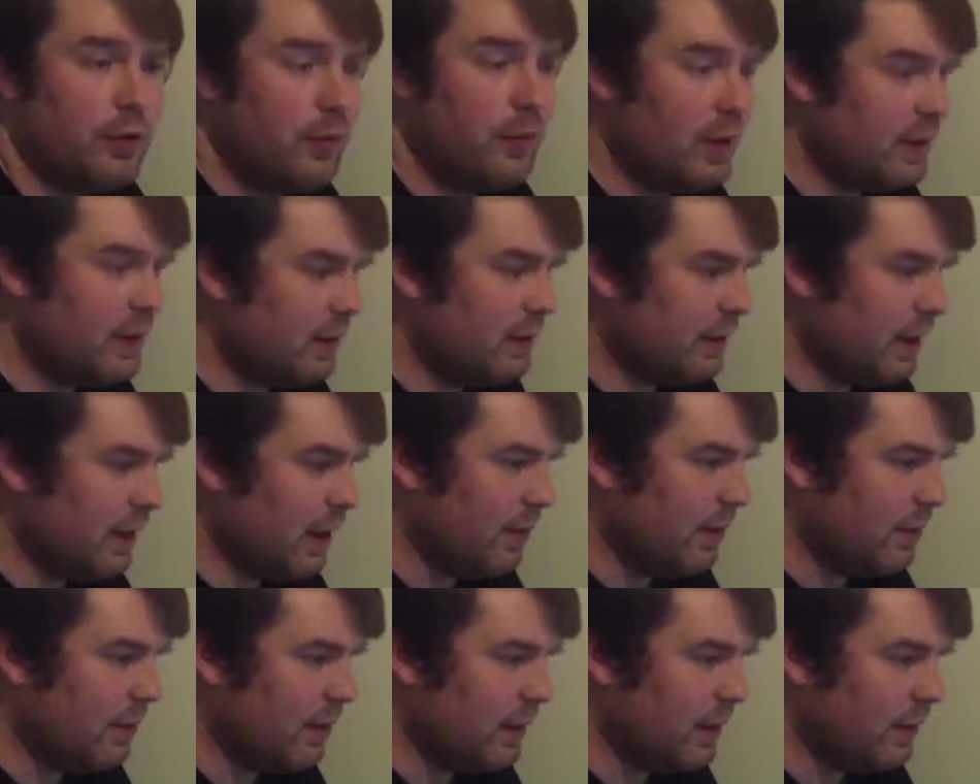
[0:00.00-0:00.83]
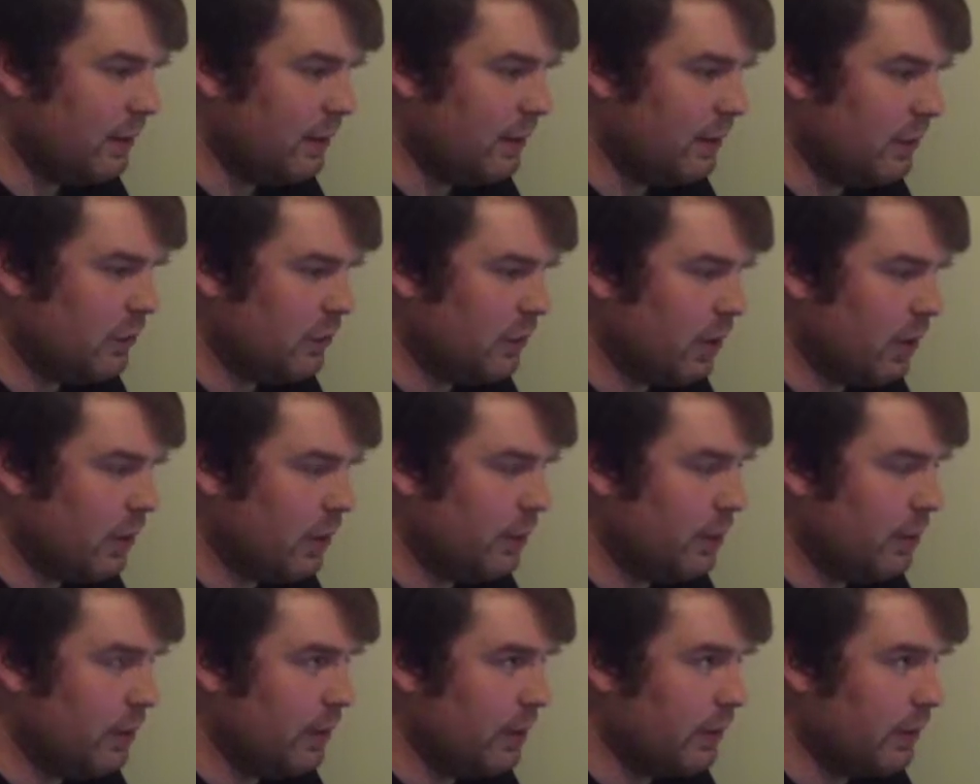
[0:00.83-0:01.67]
The romantic comedy is a
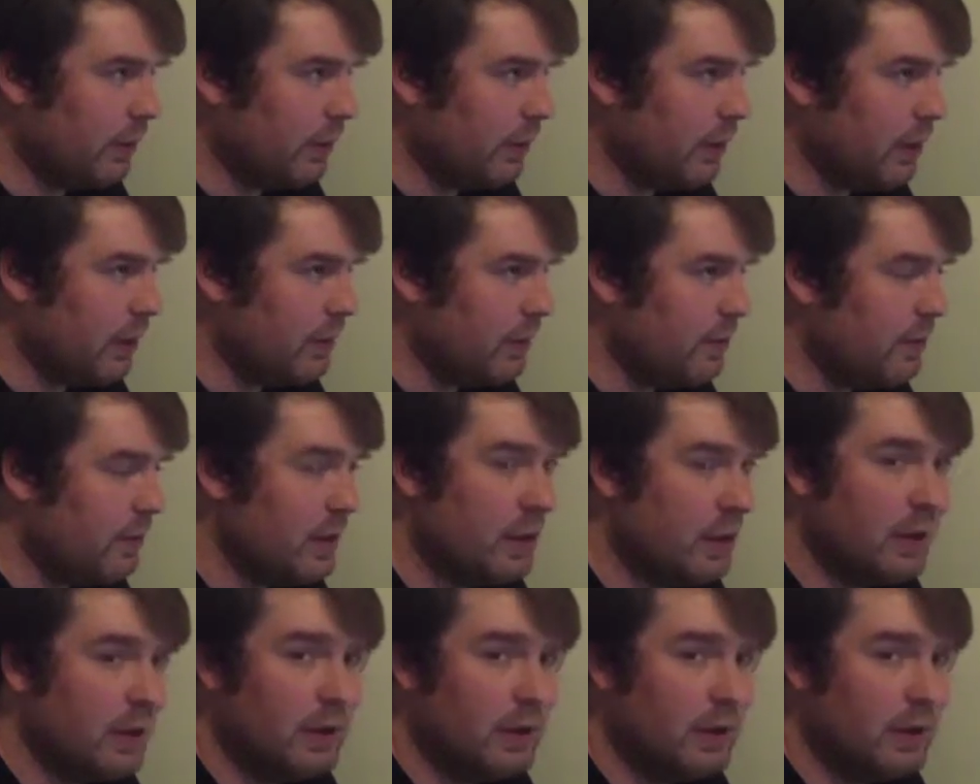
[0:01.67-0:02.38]
genre that's kind of been